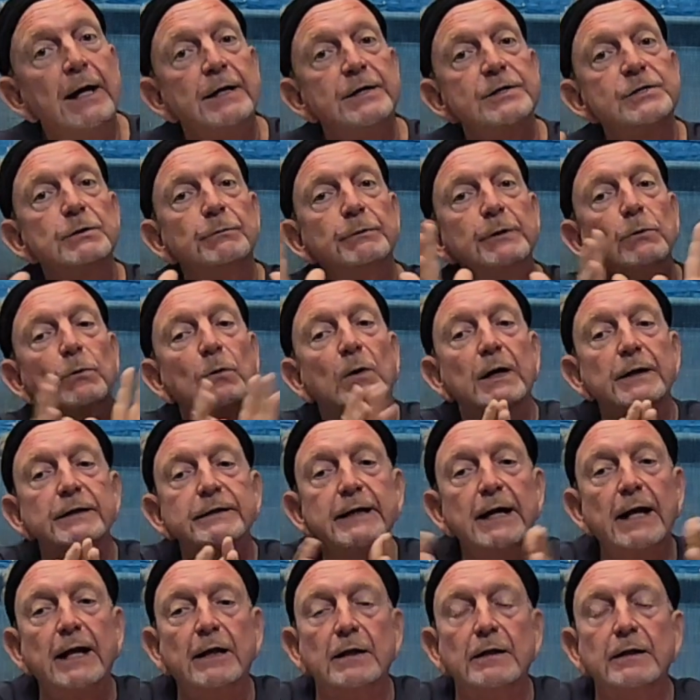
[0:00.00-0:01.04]
So we want
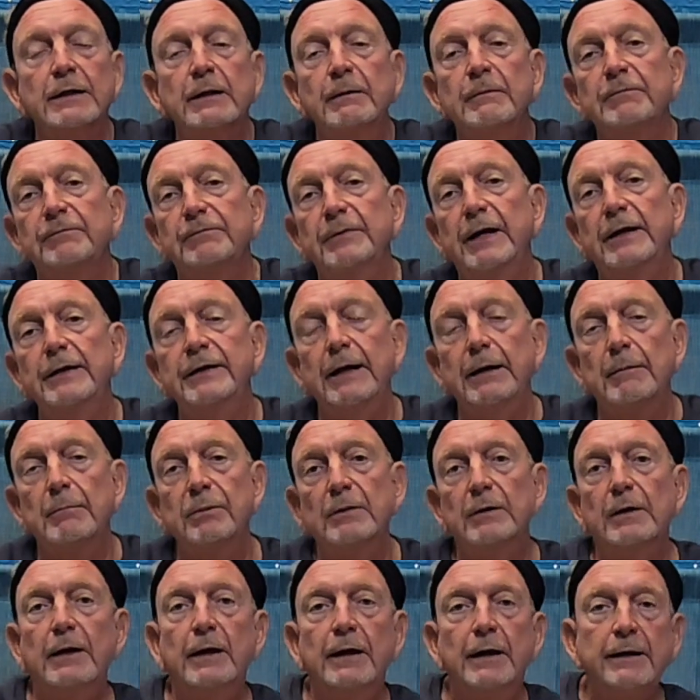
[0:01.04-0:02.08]
that lymph and that
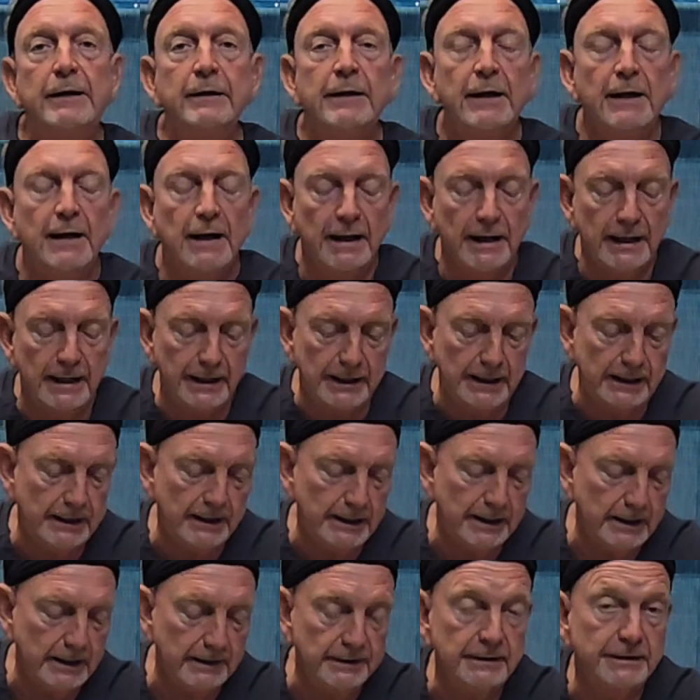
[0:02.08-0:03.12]
blood
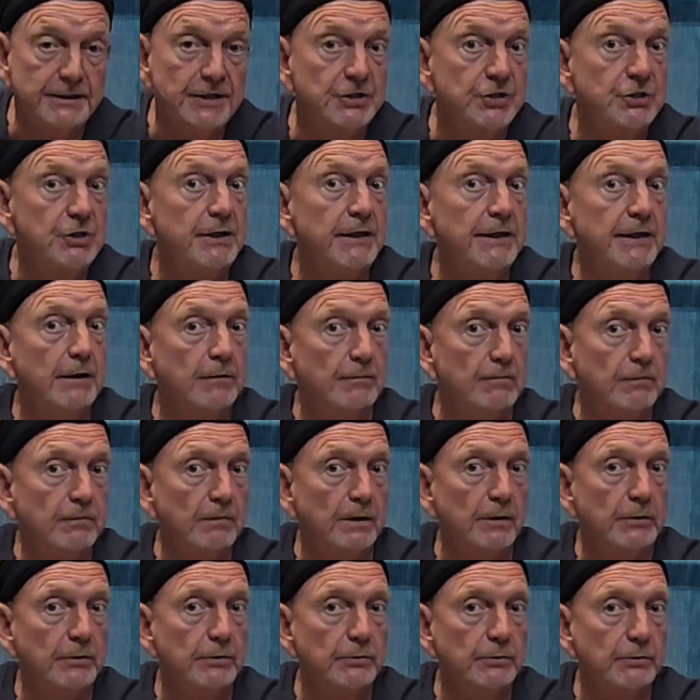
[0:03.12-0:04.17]
and the qi to
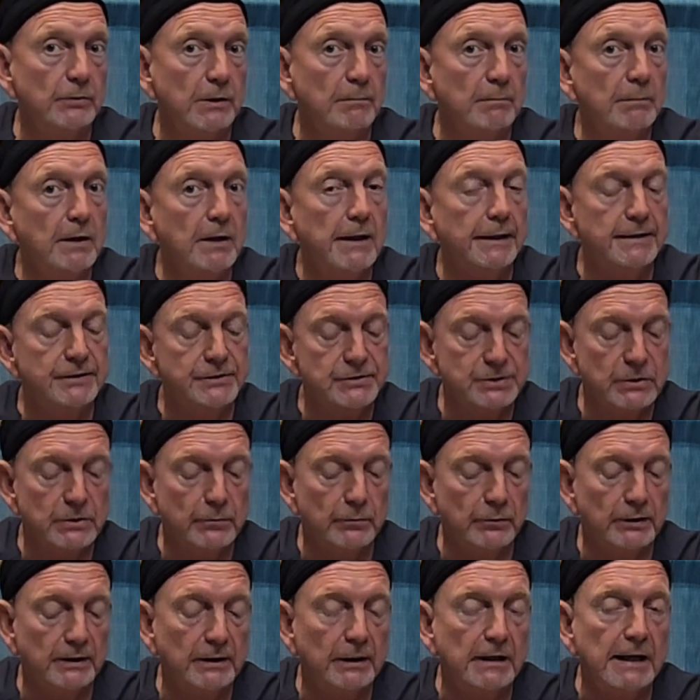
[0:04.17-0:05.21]
flow through our body. So
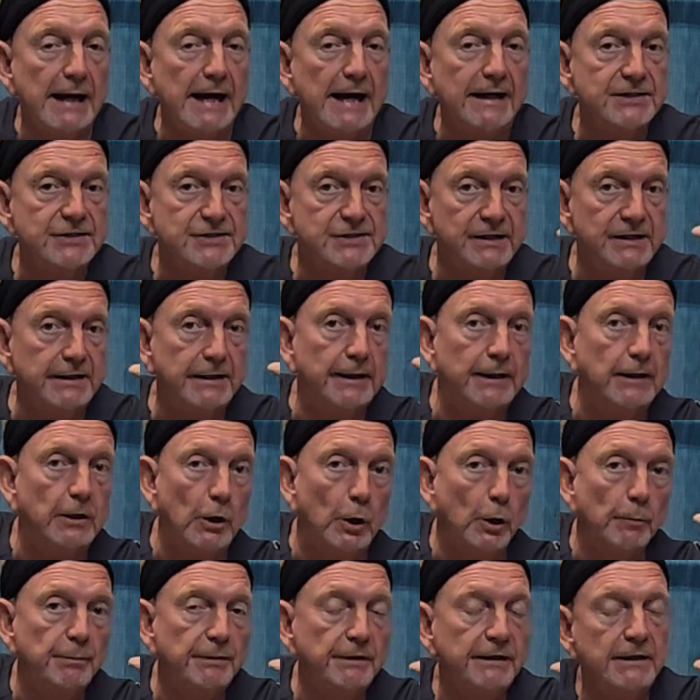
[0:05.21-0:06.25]
relaxing and
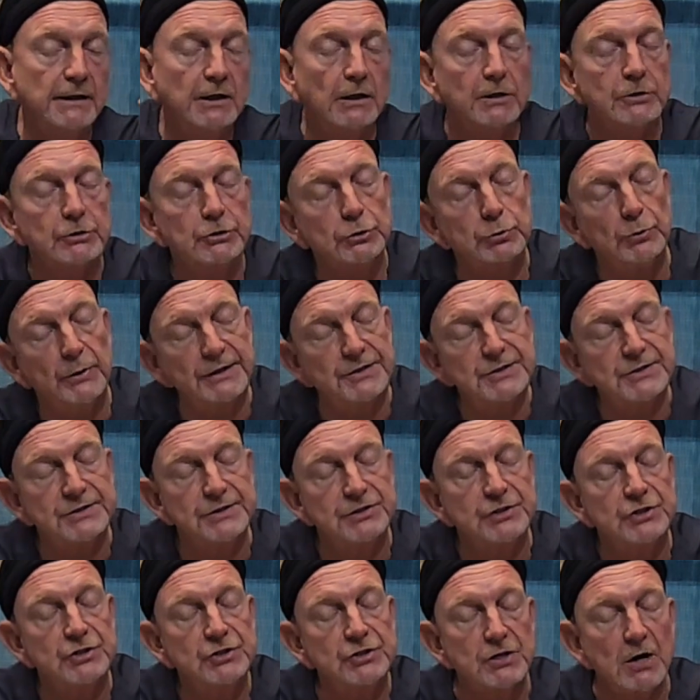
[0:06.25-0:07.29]
opening our joints
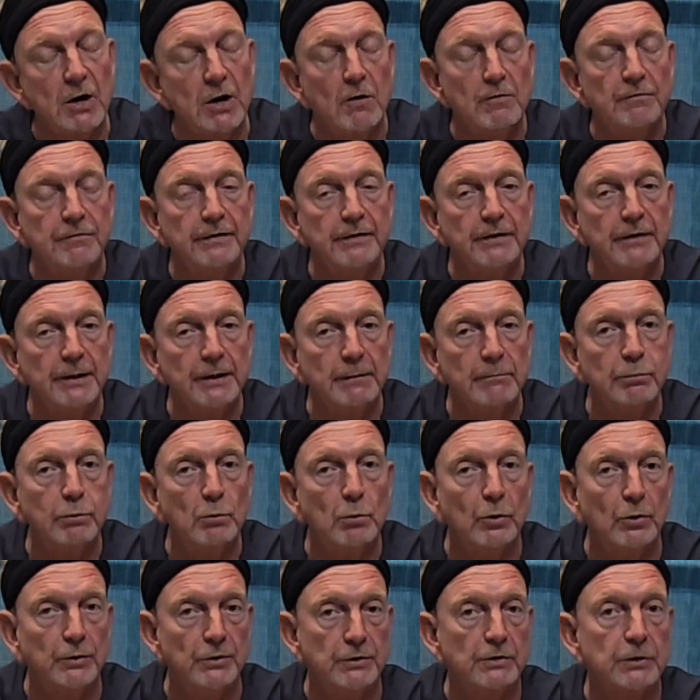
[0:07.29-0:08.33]
is so very
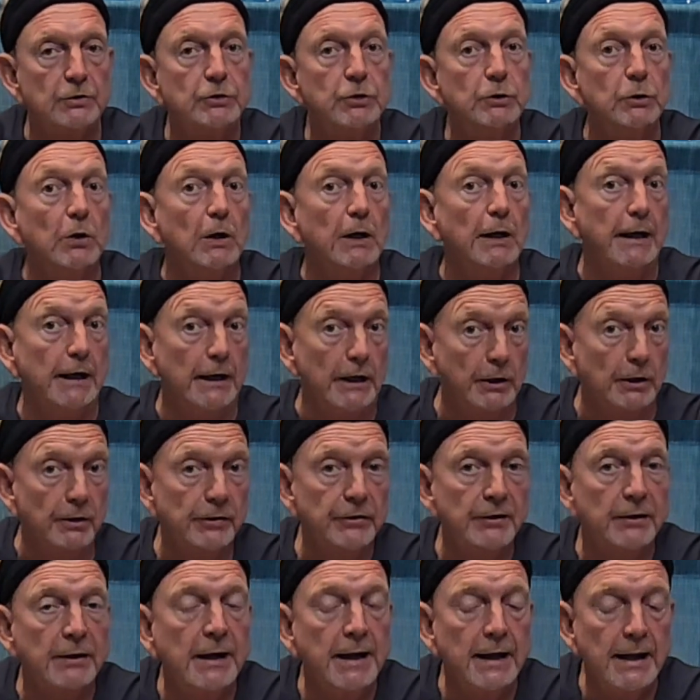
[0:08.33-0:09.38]
important to our
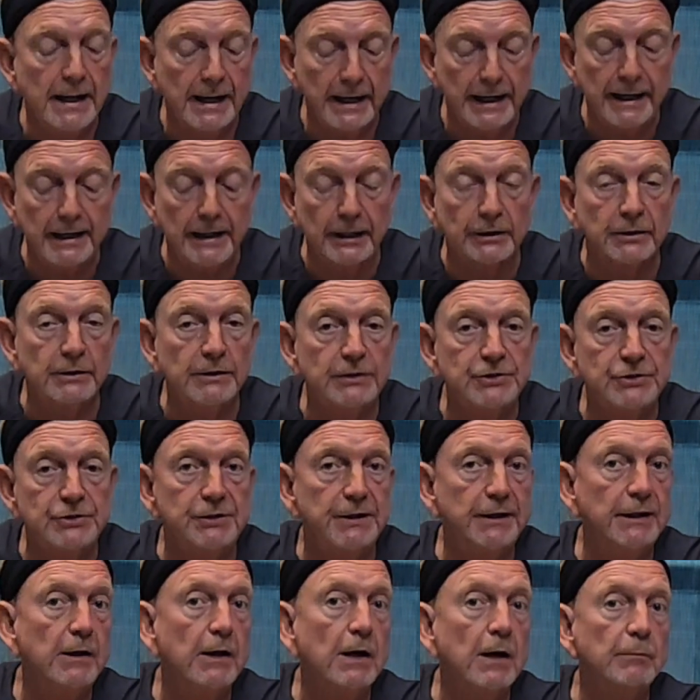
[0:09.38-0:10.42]
health and a good
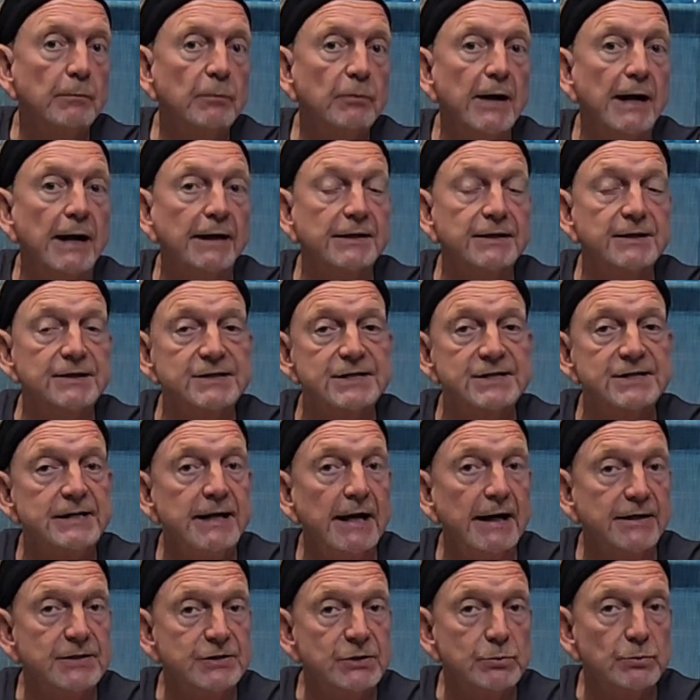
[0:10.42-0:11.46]
Qigong practice.
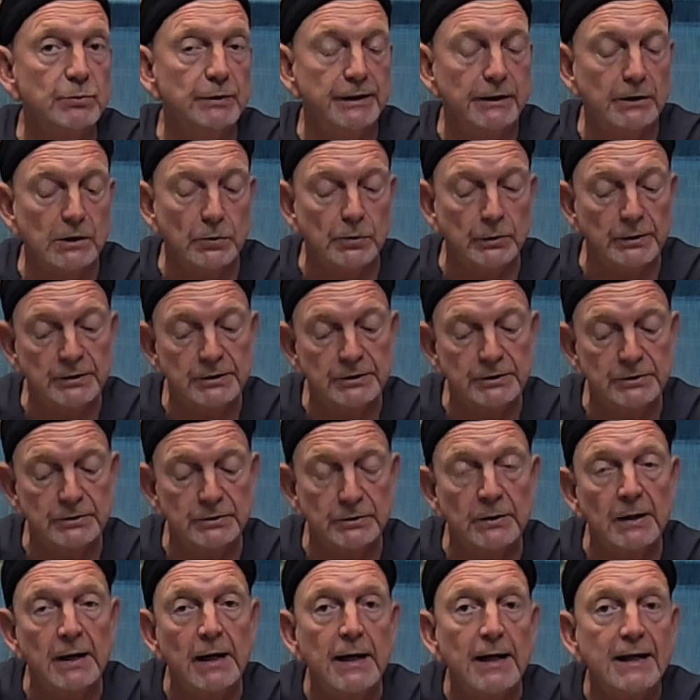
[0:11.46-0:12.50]
Next, we're going
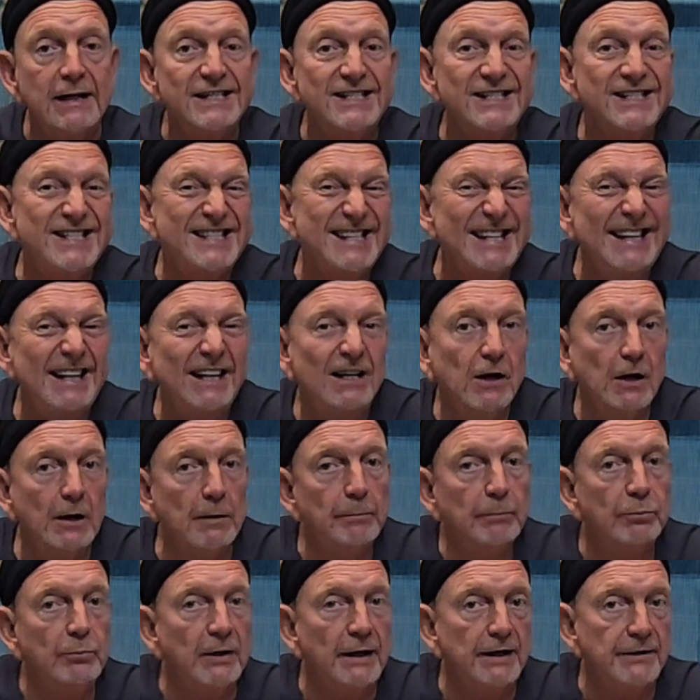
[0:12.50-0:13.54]
to sink our
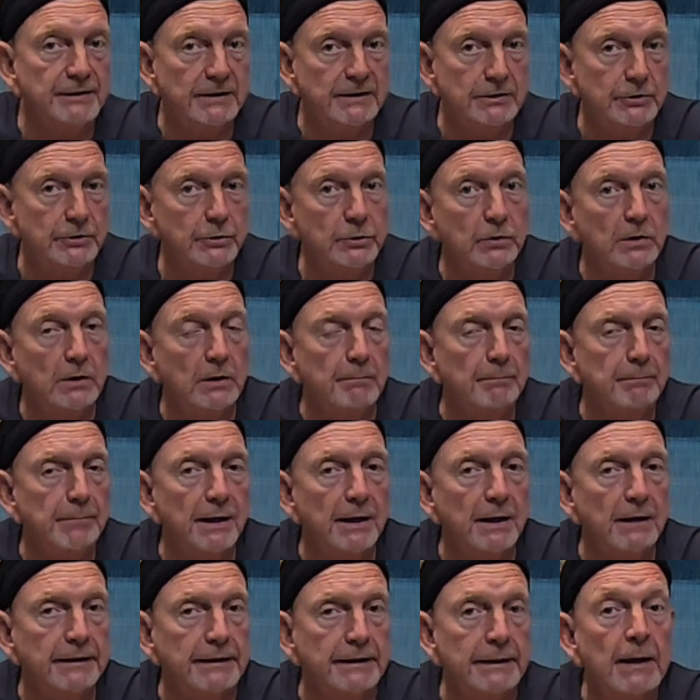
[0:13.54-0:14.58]
breath into our
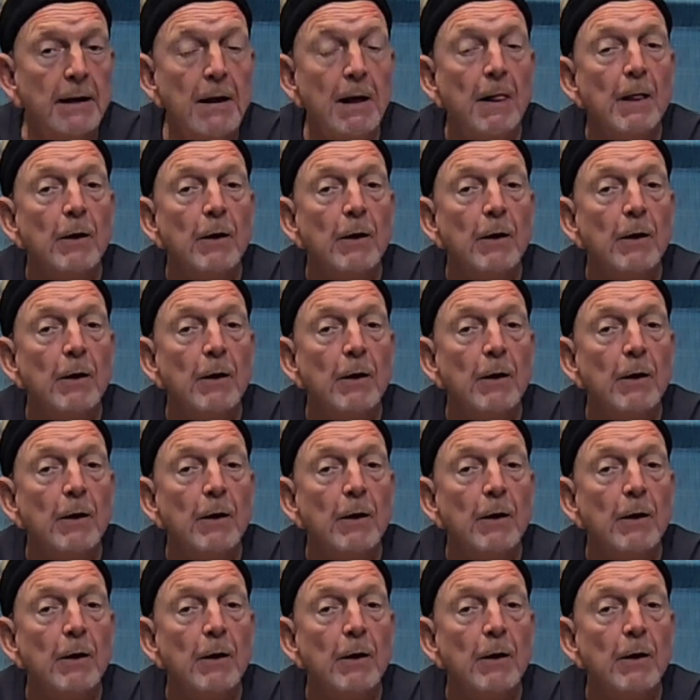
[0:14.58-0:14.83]
belly.